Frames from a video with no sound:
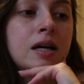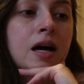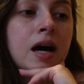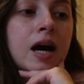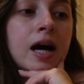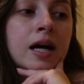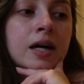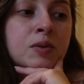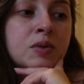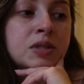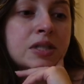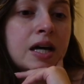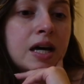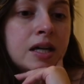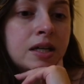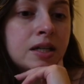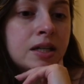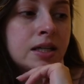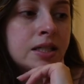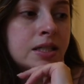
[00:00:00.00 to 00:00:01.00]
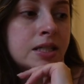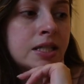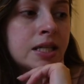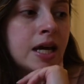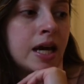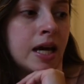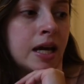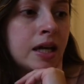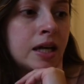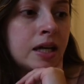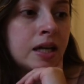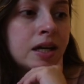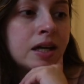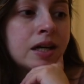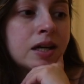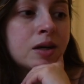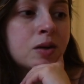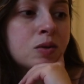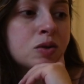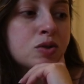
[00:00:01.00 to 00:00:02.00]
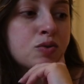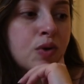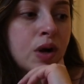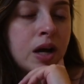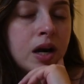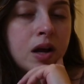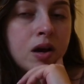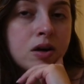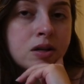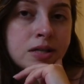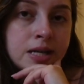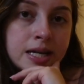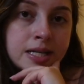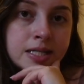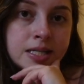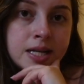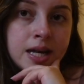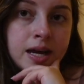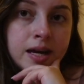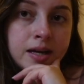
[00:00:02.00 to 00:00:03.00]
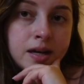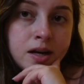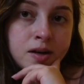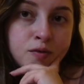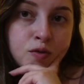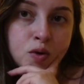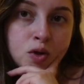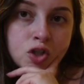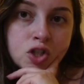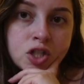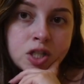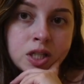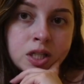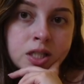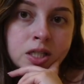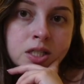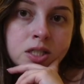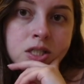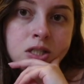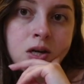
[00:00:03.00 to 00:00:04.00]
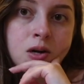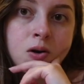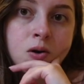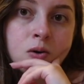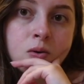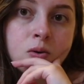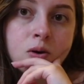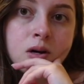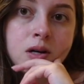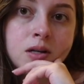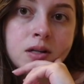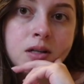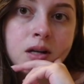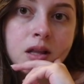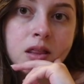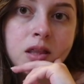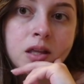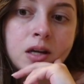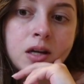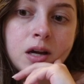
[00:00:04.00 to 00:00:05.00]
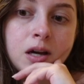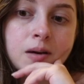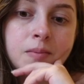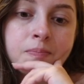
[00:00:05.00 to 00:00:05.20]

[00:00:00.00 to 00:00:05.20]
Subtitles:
I was editing today. It was raining all day today, unfortunately, so nothing,